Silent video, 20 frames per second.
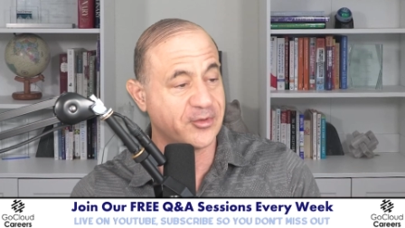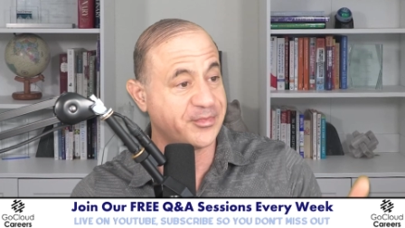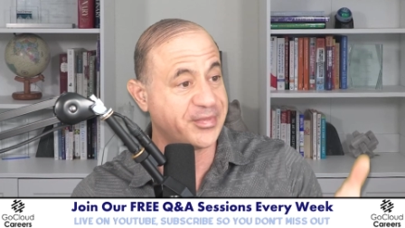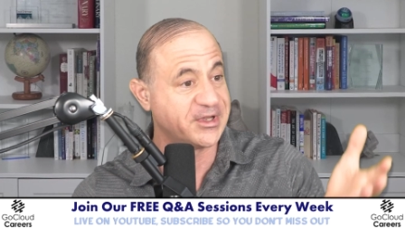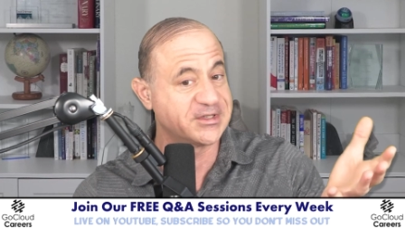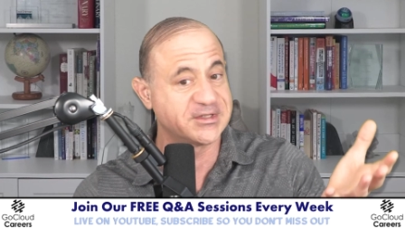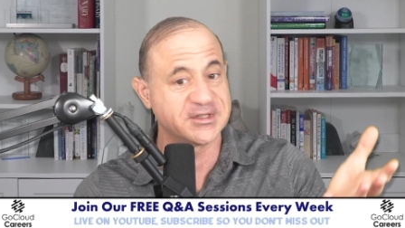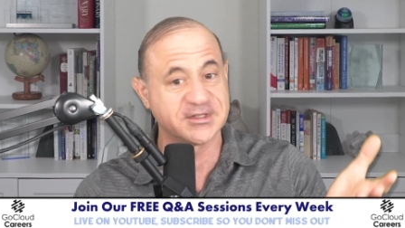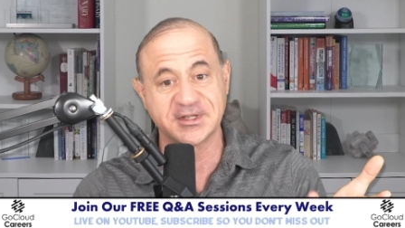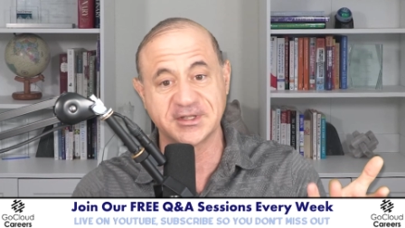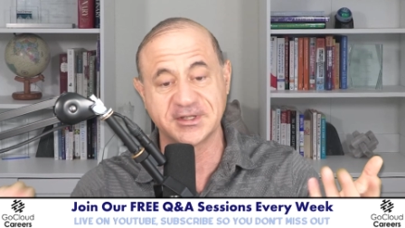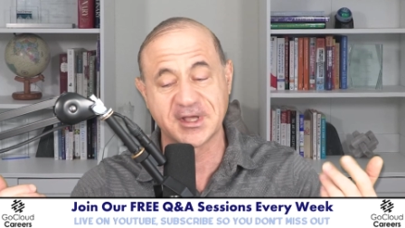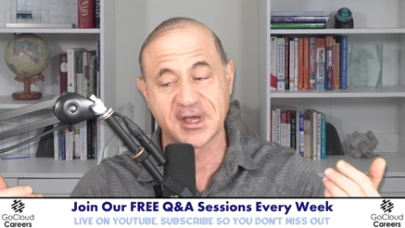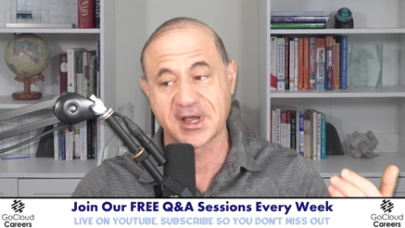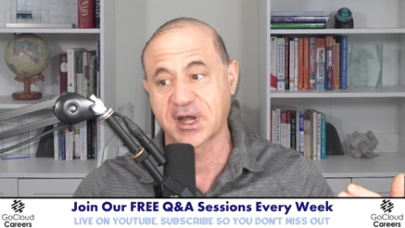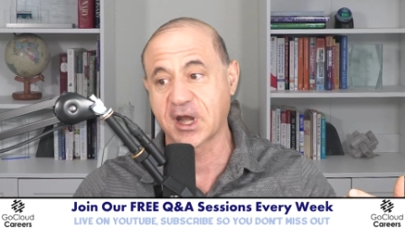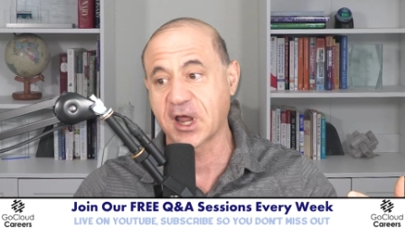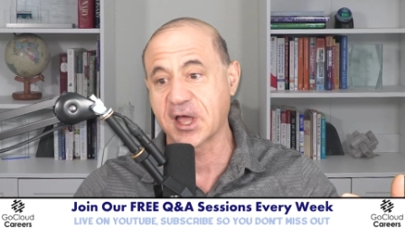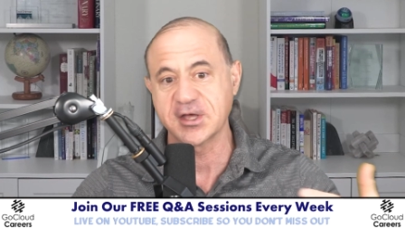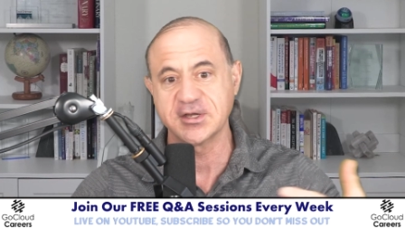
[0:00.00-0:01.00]
business and
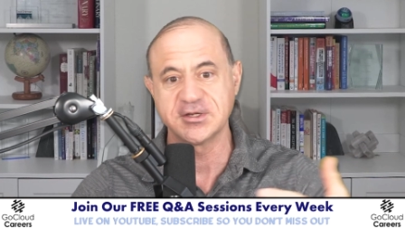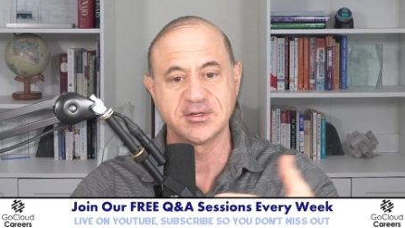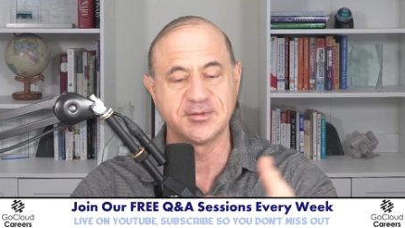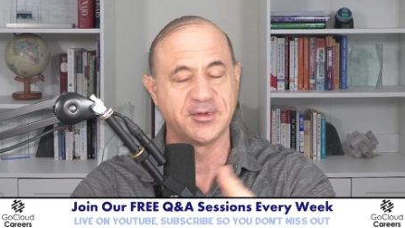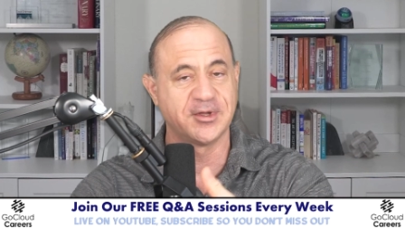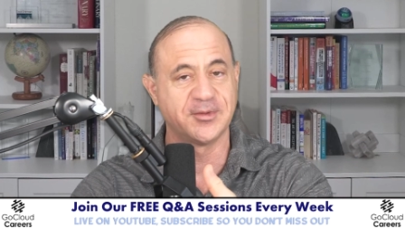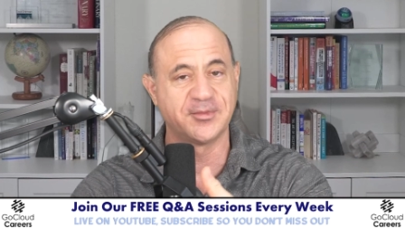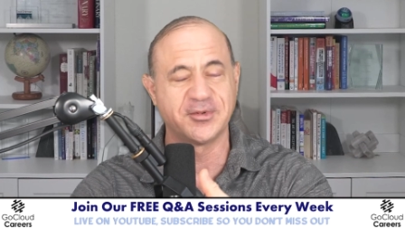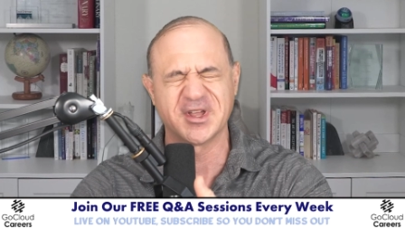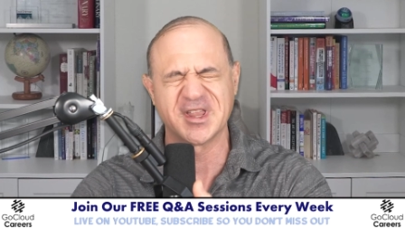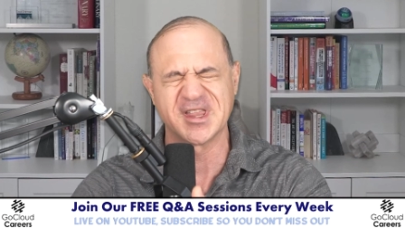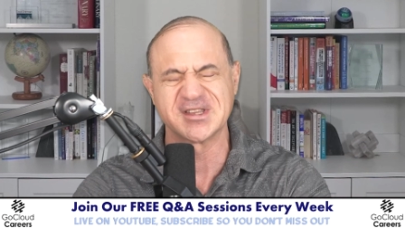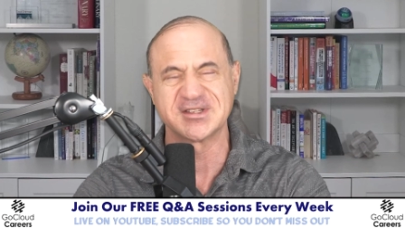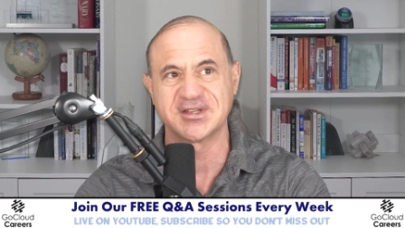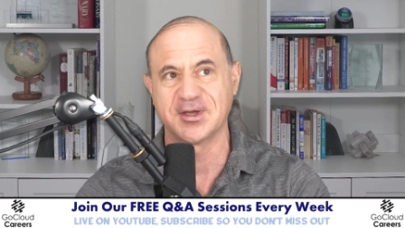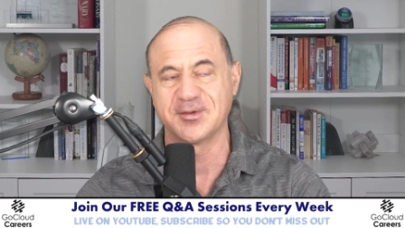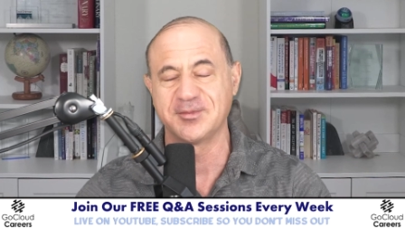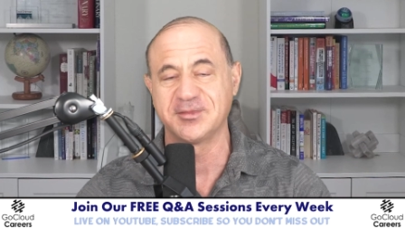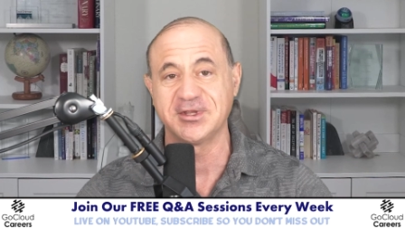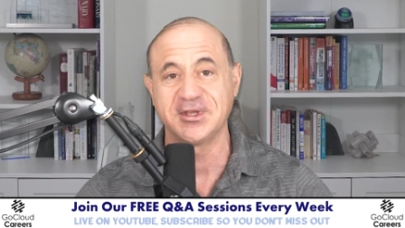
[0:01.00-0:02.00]
technology people on the
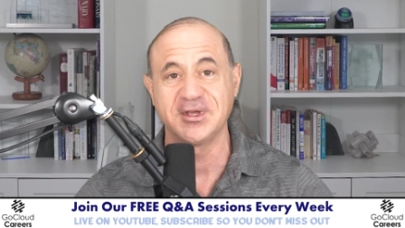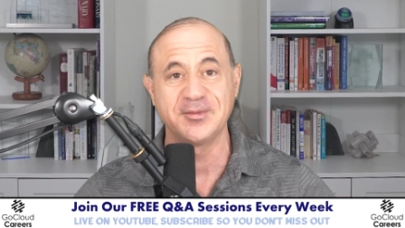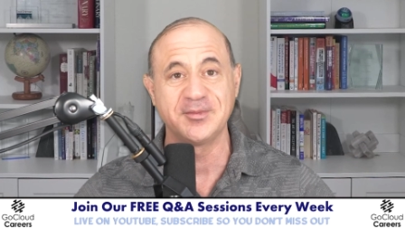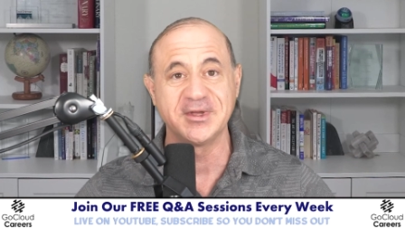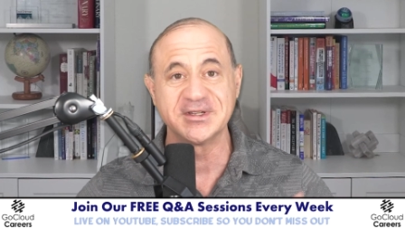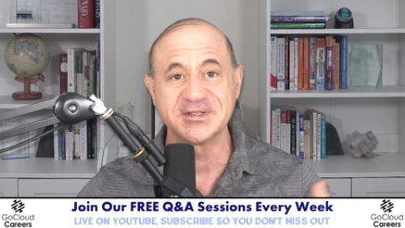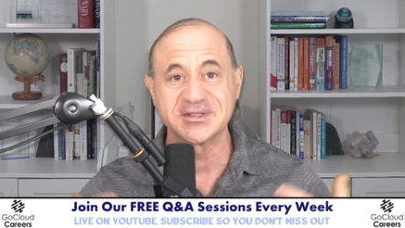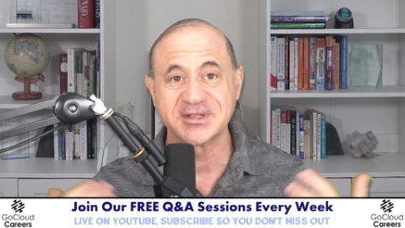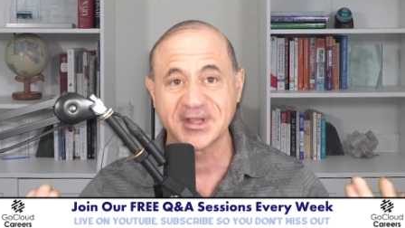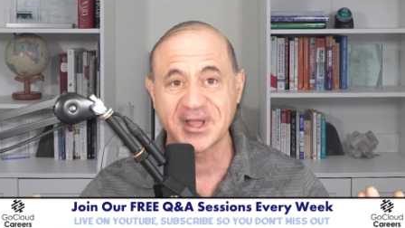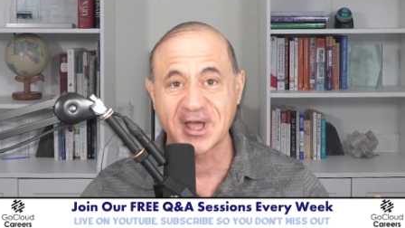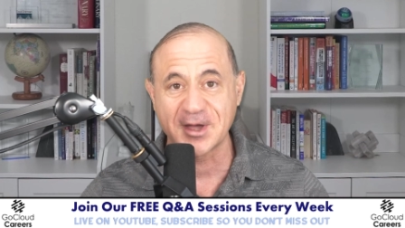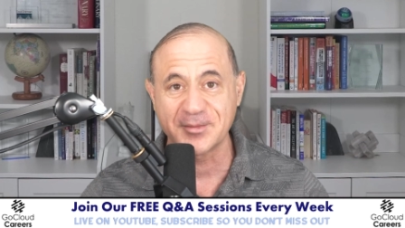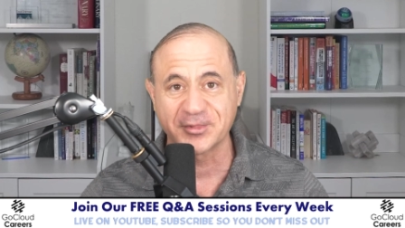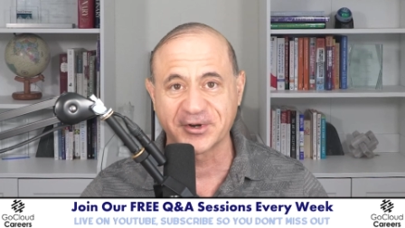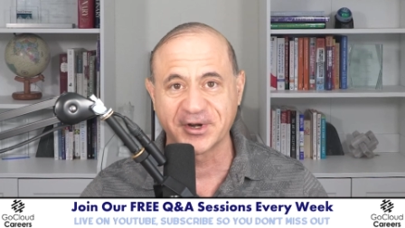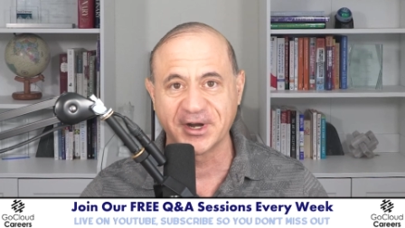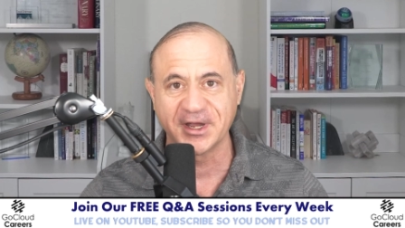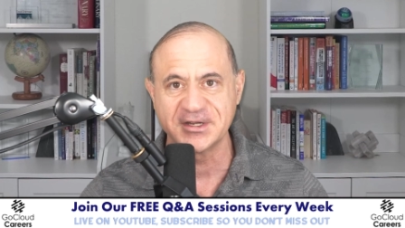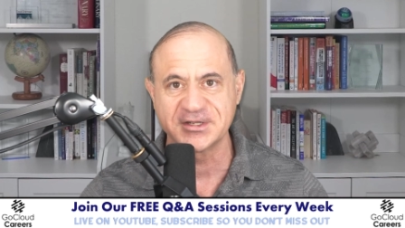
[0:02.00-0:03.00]
same team means
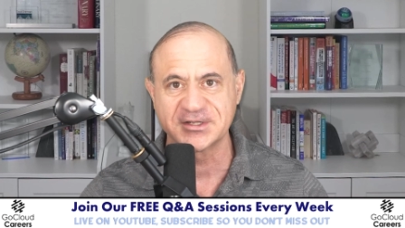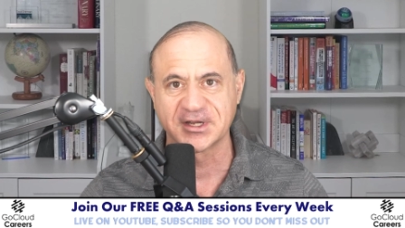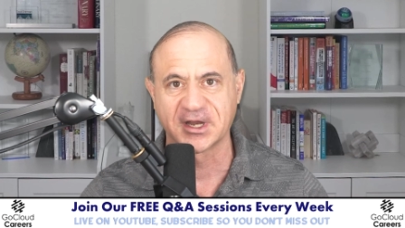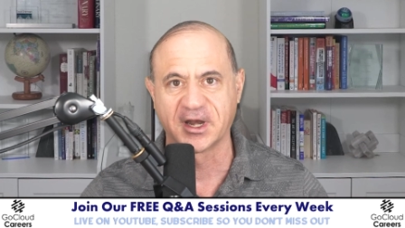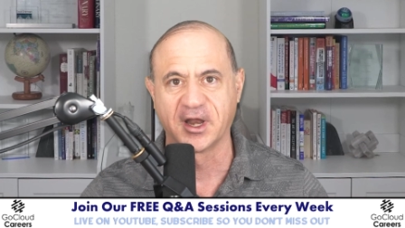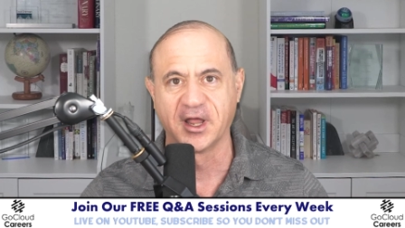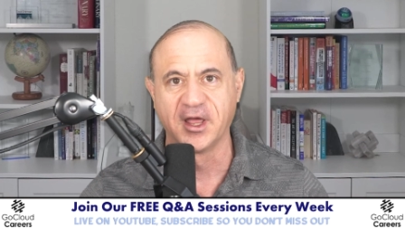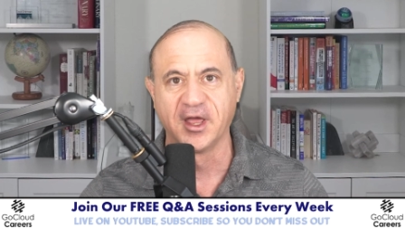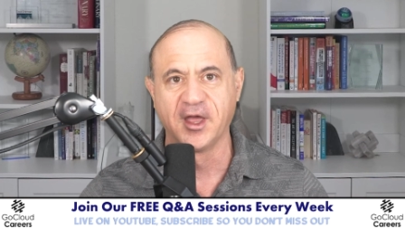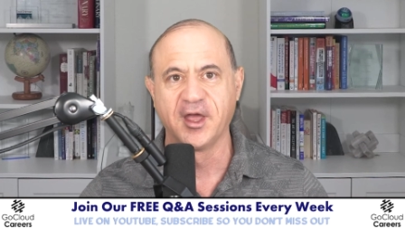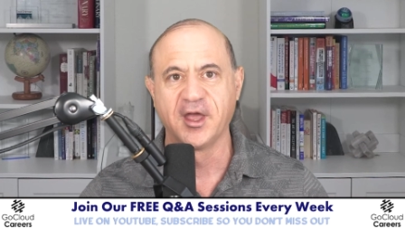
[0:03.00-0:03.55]
collaboration.